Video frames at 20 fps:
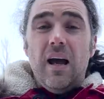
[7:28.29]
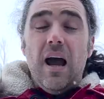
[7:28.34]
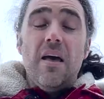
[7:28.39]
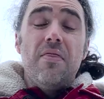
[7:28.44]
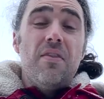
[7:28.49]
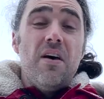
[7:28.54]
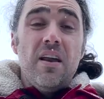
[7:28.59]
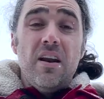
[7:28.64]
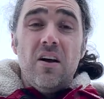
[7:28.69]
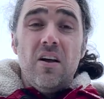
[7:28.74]

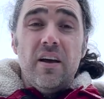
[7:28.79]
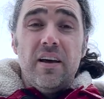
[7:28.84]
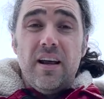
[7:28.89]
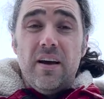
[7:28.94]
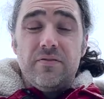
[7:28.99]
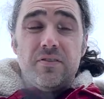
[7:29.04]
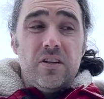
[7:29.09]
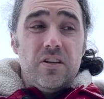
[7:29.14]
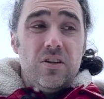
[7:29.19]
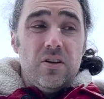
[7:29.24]
and then all I'd
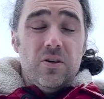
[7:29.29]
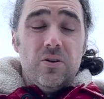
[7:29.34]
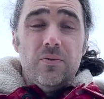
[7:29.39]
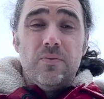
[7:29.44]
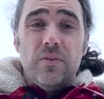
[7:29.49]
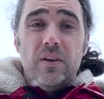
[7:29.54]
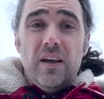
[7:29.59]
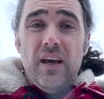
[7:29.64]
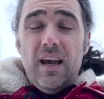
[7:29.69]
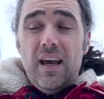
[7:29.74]
have to do
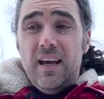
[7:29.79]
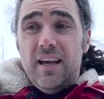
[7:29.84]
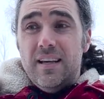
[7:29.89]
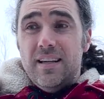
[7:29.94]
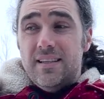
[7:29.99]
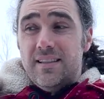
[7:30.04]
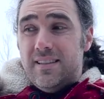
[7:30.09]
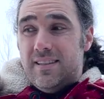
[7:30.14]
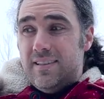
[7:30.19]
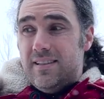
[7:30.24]

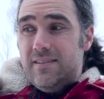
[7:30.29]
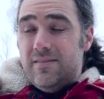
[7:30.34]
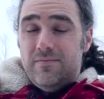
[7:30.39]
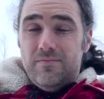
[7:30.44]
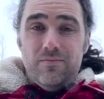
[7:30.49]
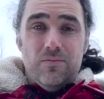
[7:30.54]
is